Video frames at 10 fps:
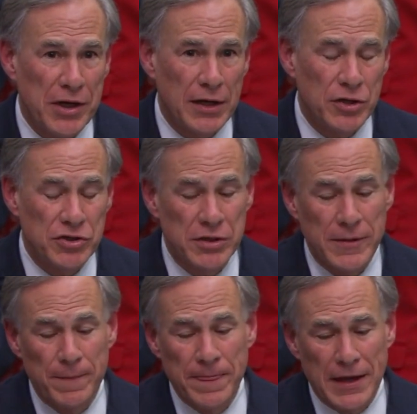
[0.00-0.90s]
jailers.
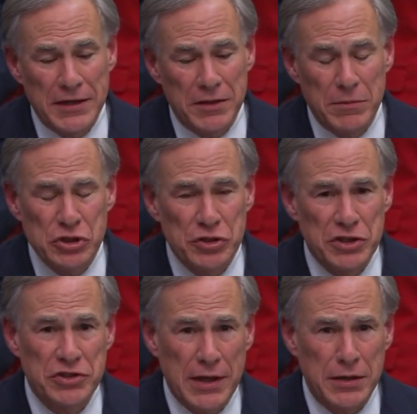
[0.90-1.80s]
I didn't mention
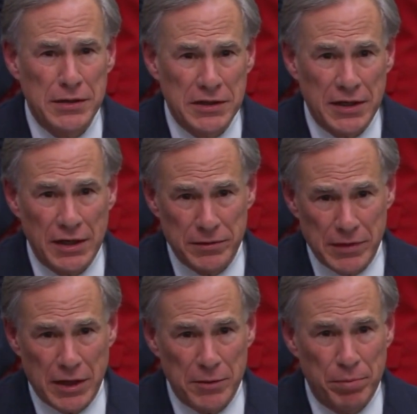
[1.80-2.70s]
this detail.
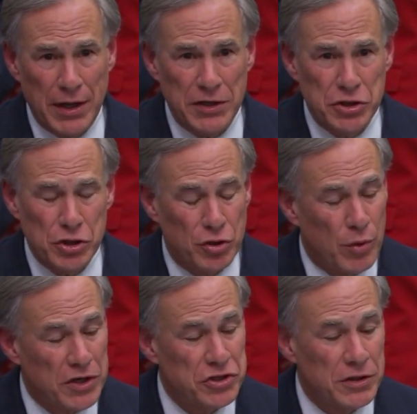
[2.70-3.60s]
I'll apply it to your
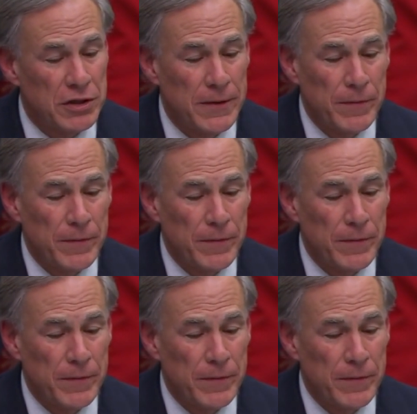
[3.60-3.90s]
question.